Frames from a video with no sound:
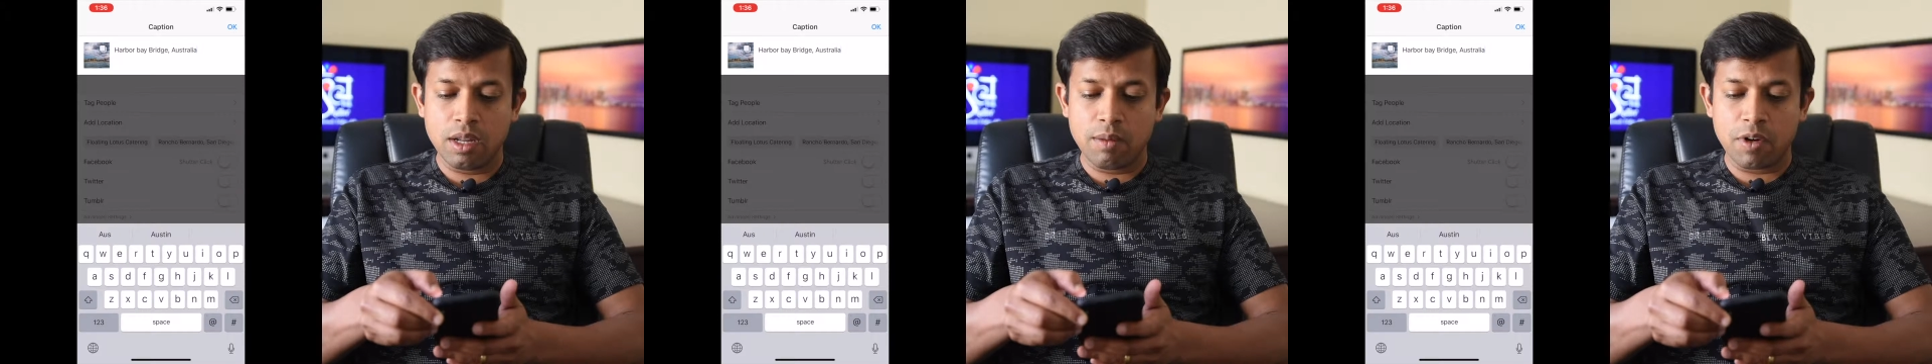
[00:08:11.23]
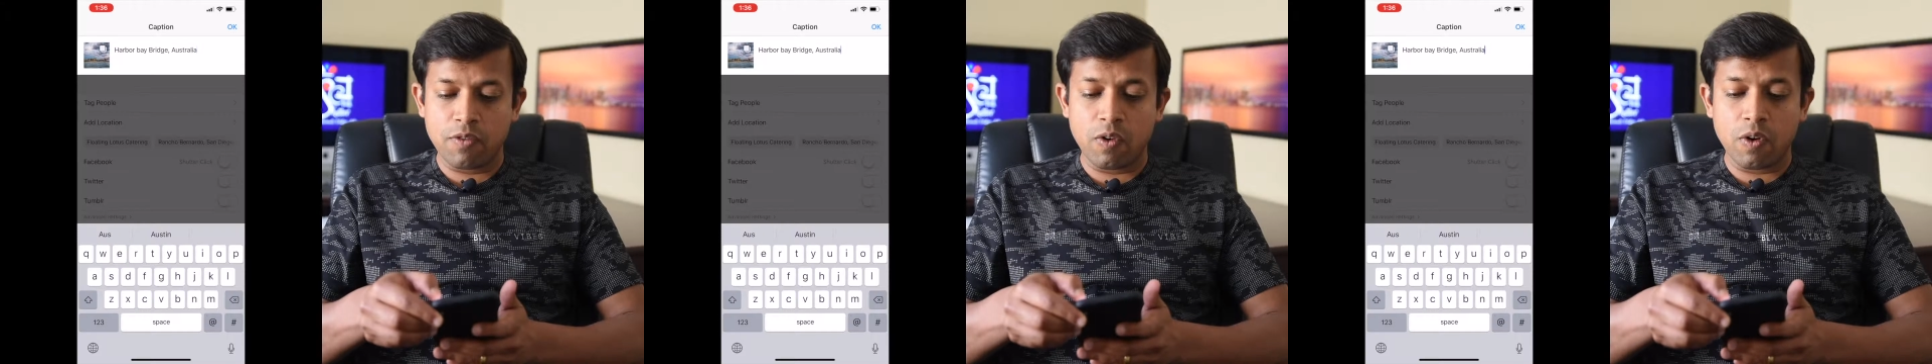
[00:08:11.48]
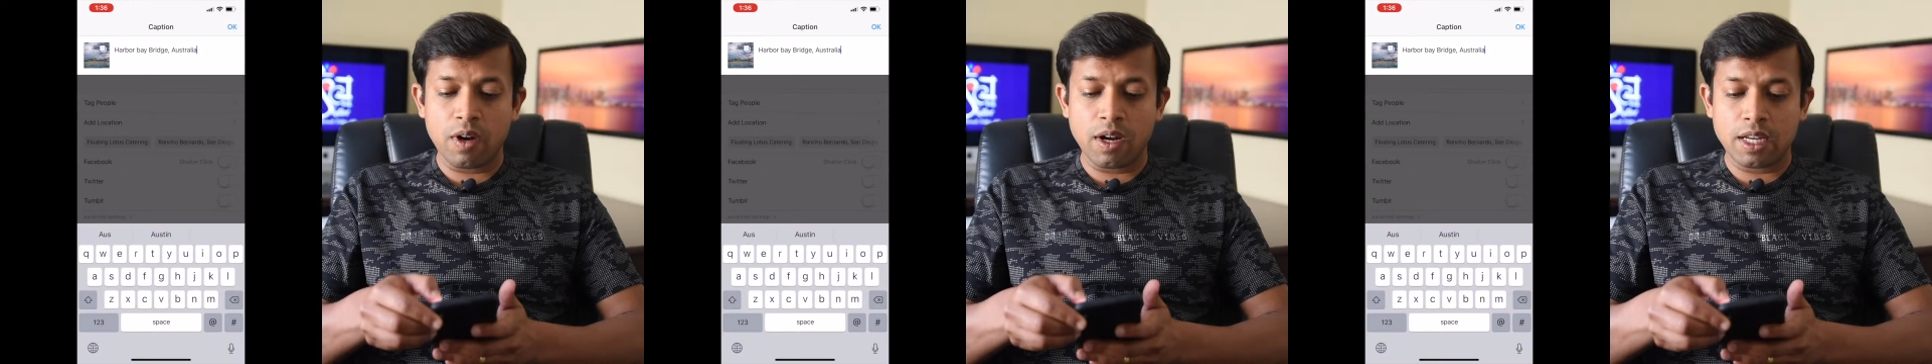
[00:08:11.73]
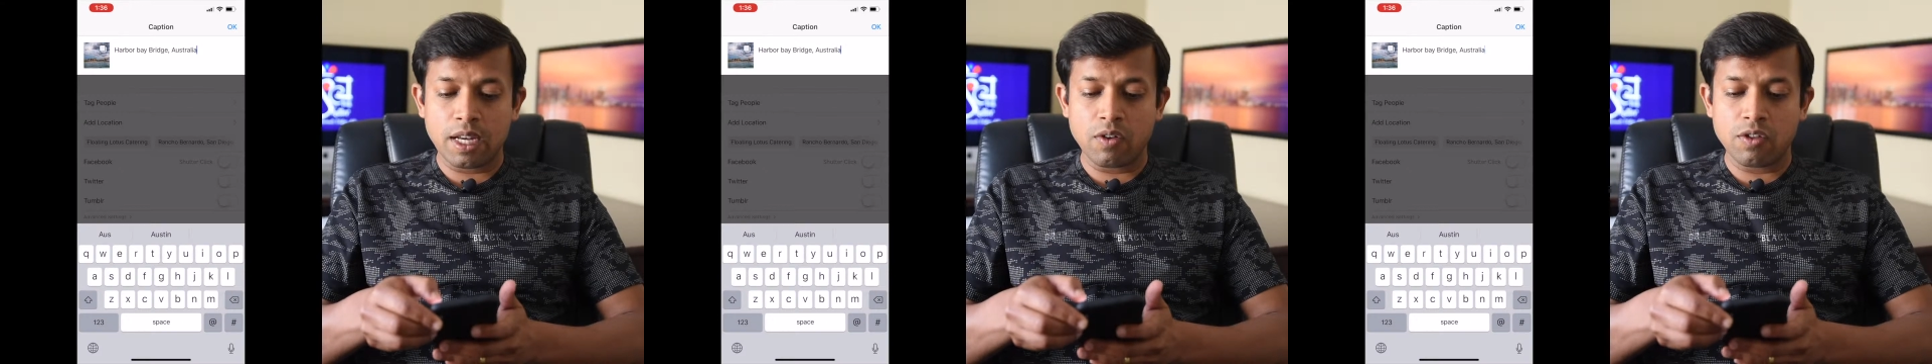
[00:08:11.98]
but for
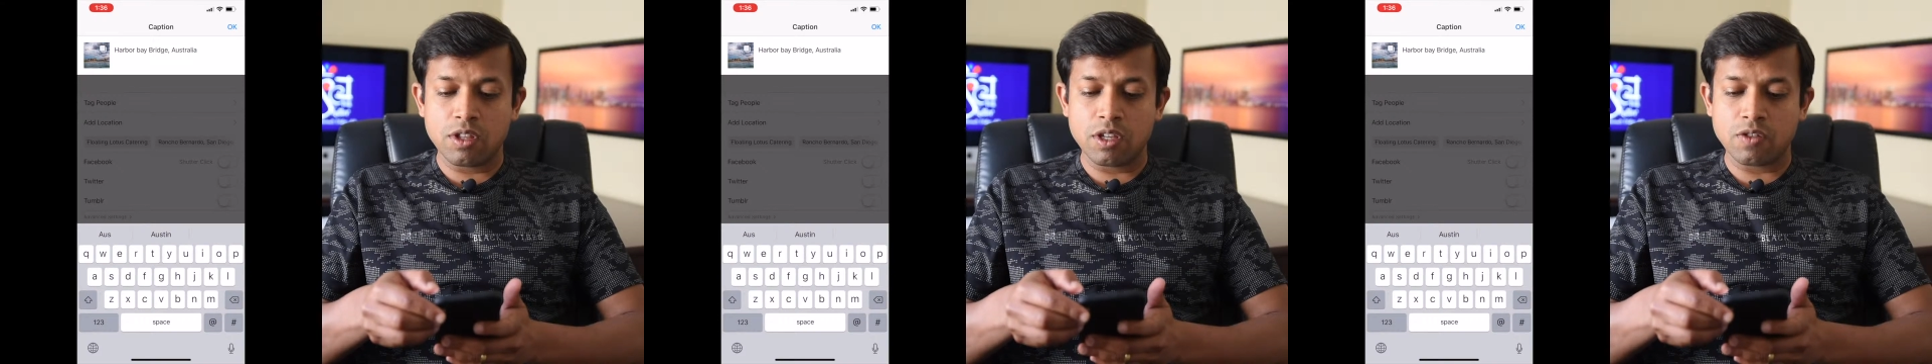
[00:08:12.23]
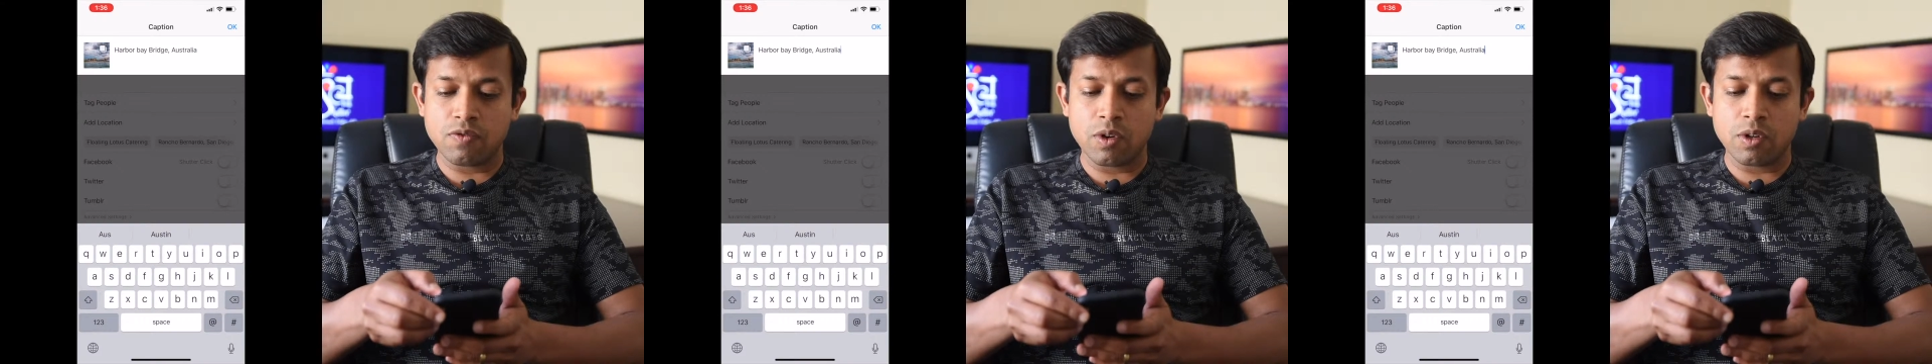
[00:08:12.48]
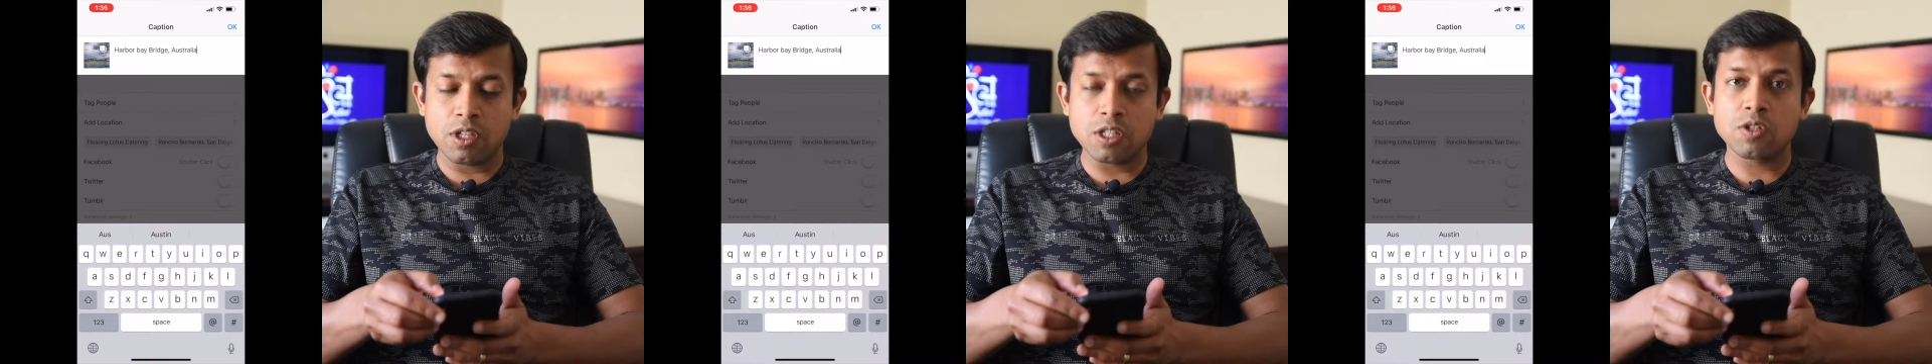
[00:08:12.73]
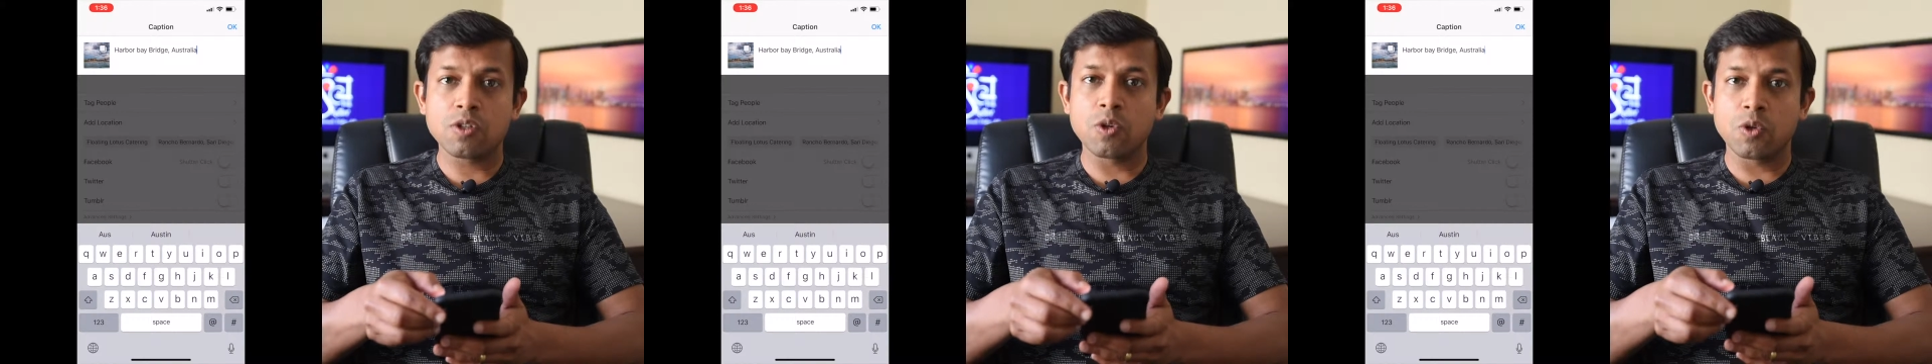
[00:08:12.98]
right now, just for
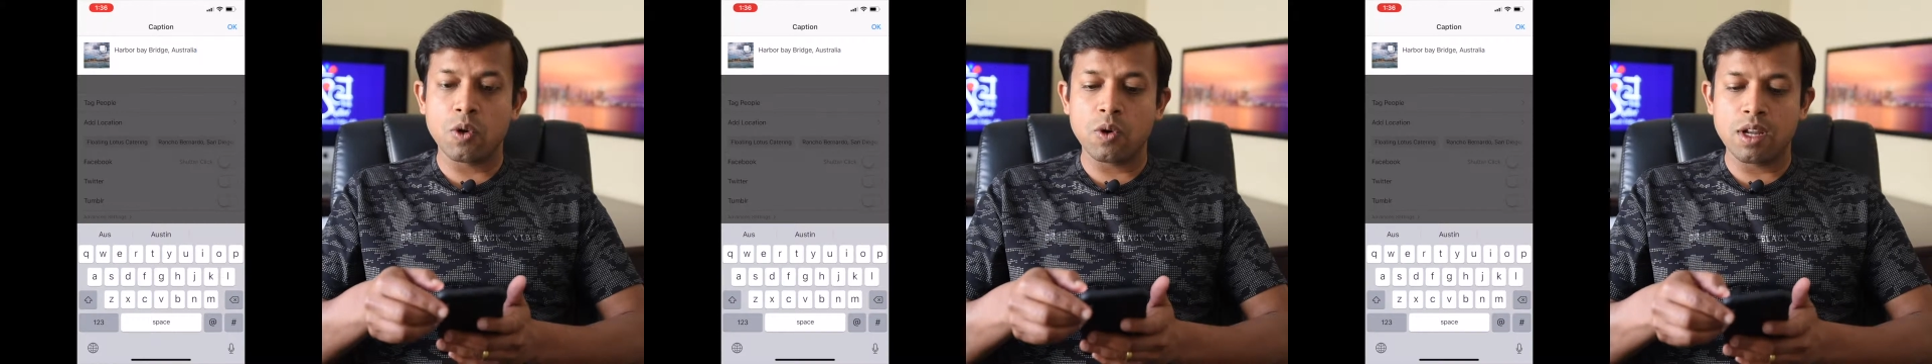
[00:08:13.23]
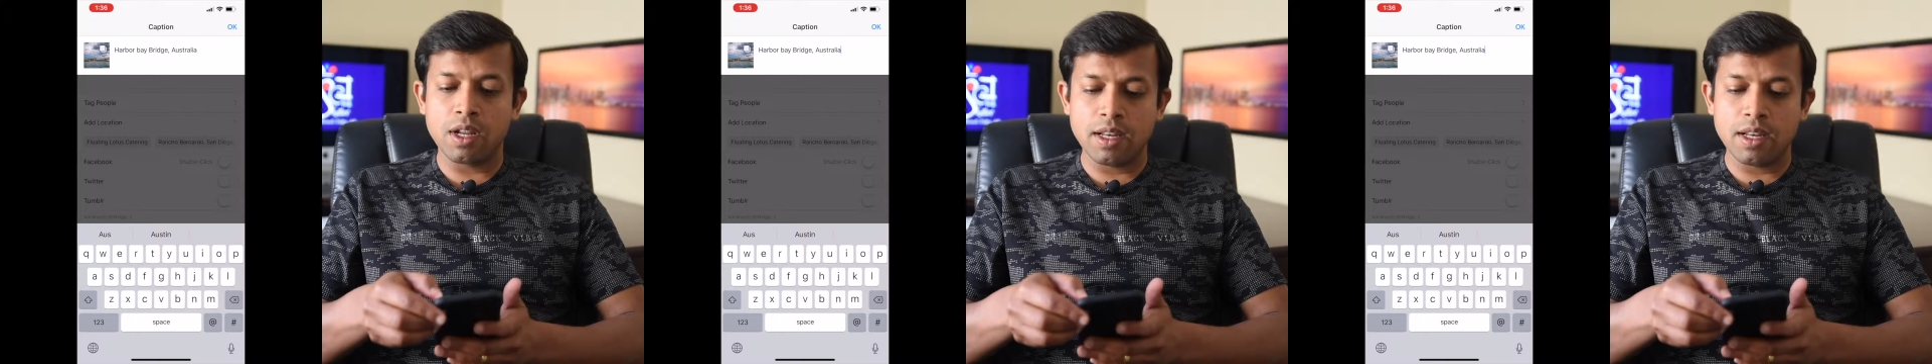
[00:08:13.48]
this tutorial,